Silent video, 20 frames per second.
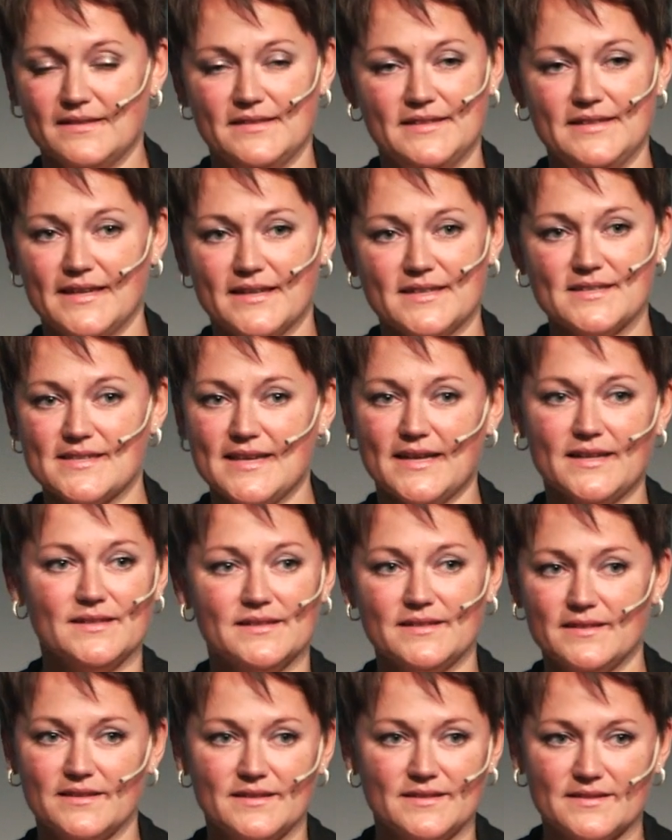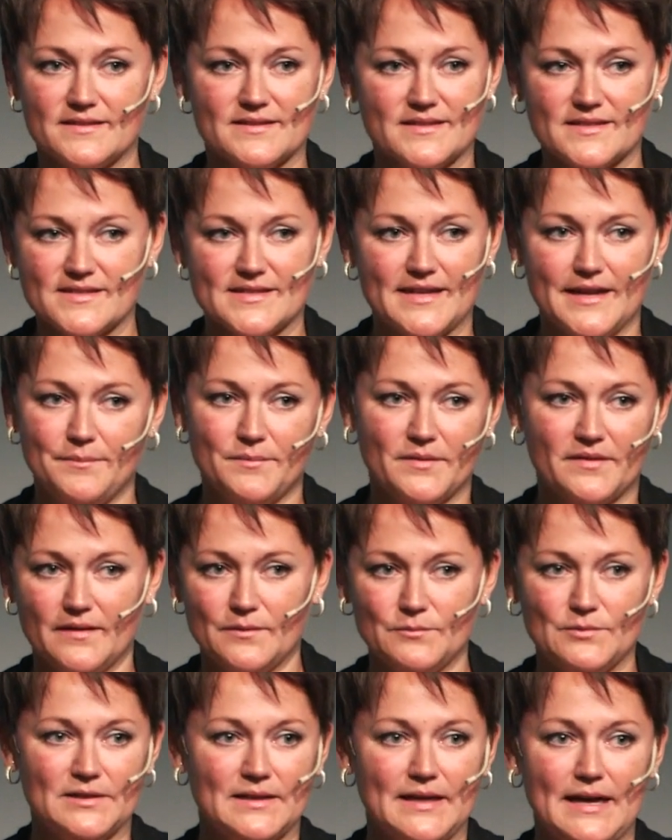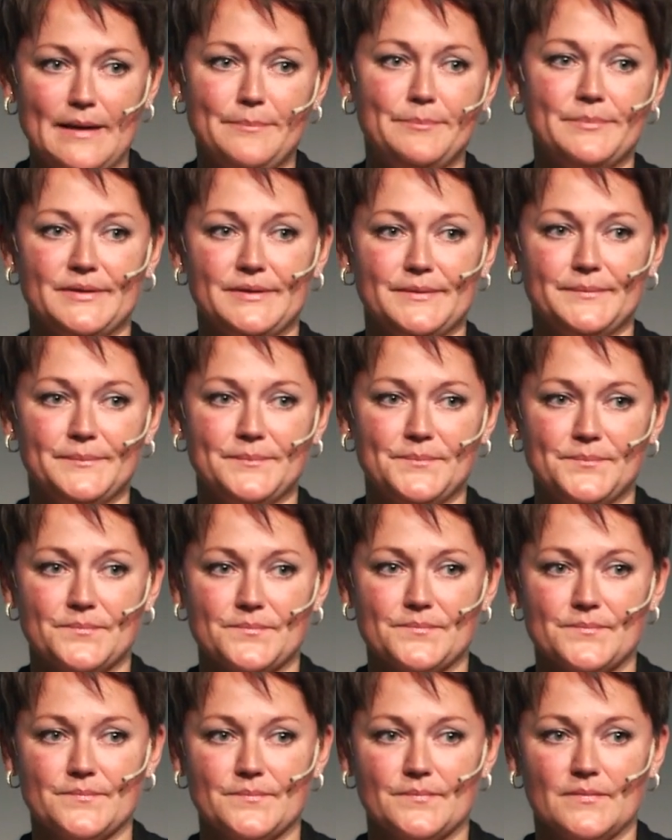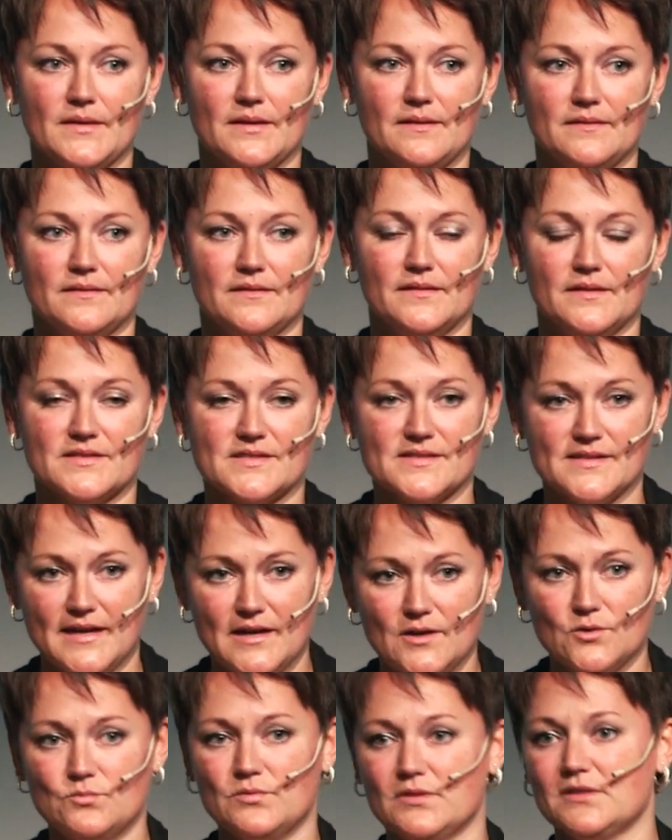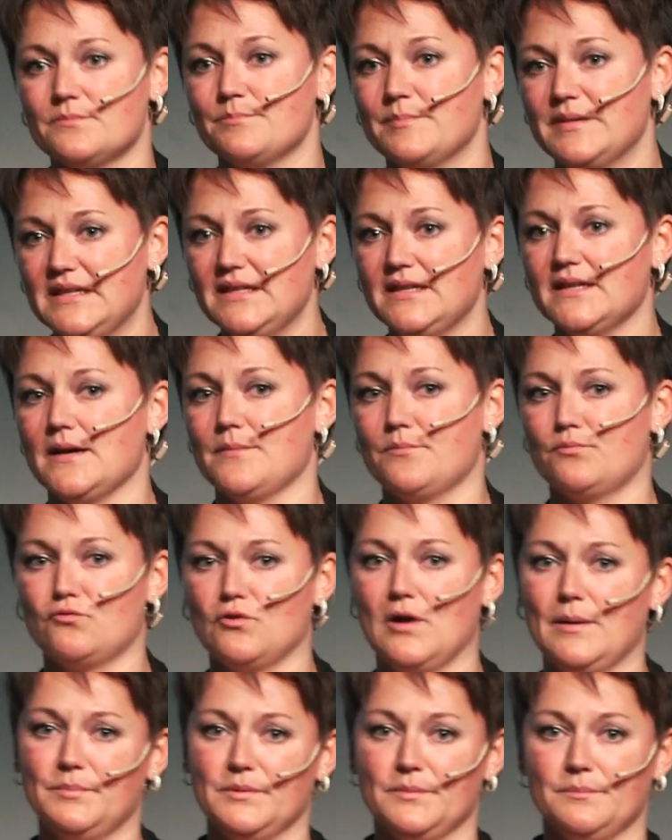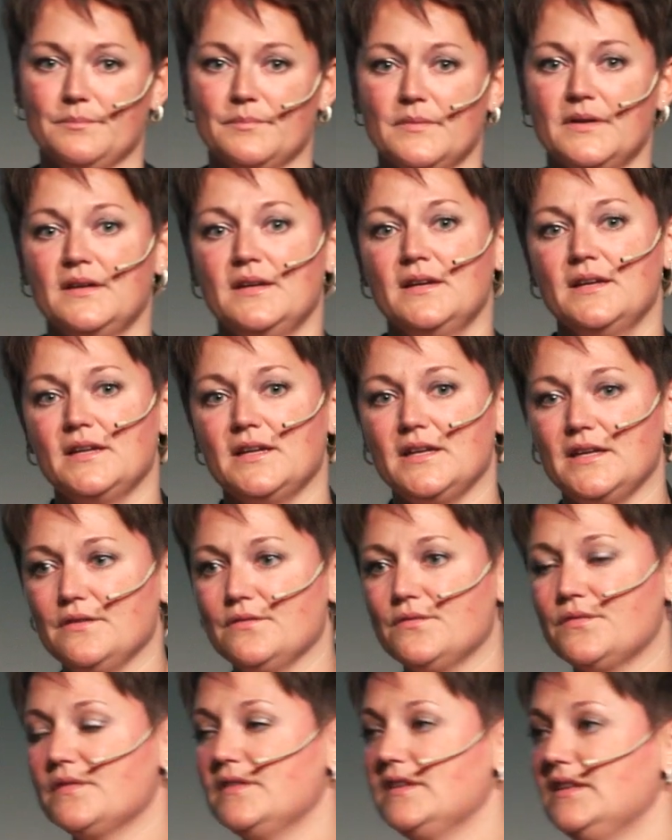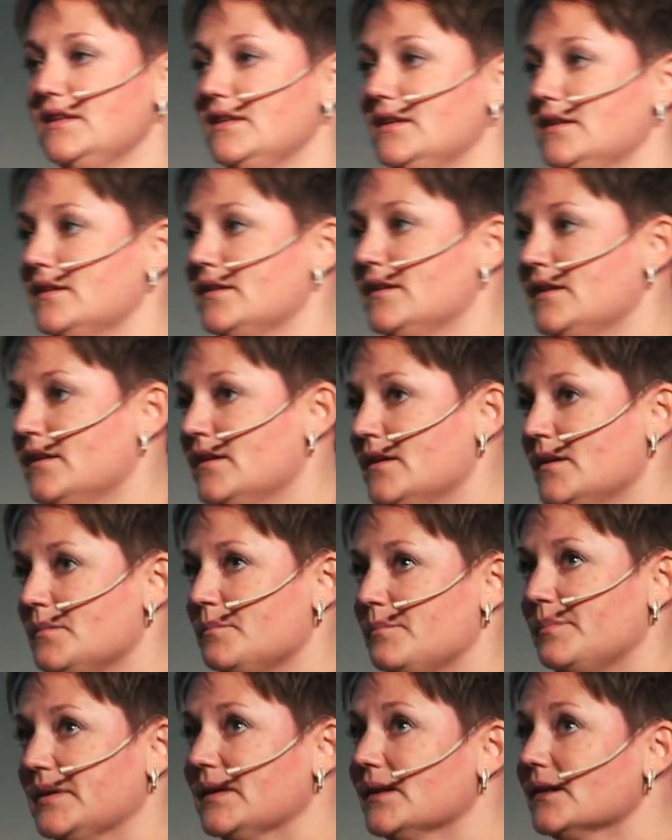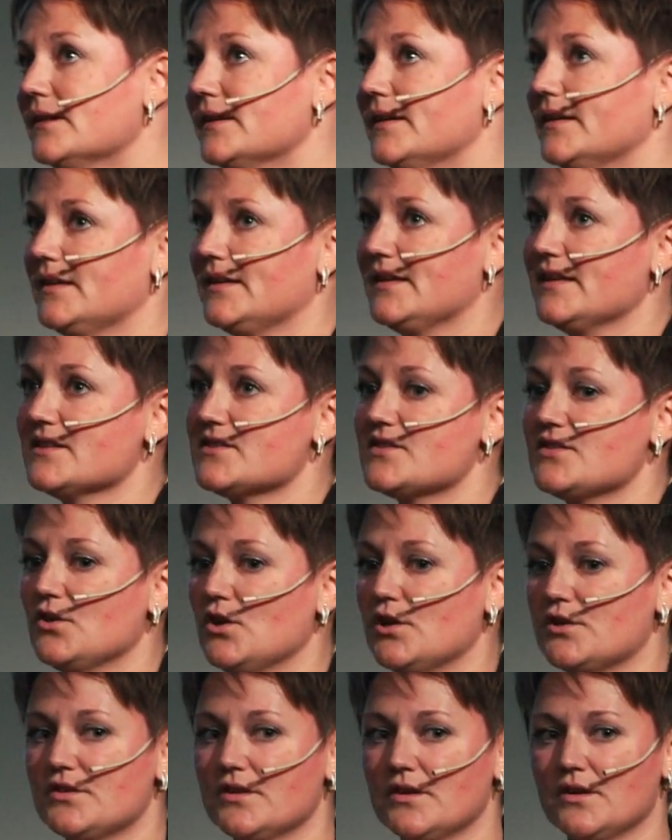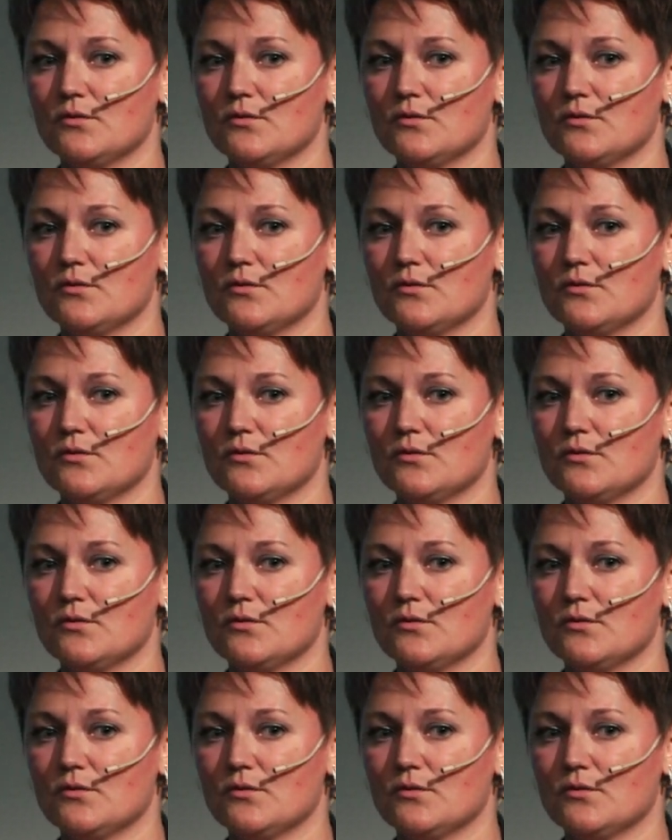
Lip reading: Exactly the same thing will happen. The sound will be a problem if the building is not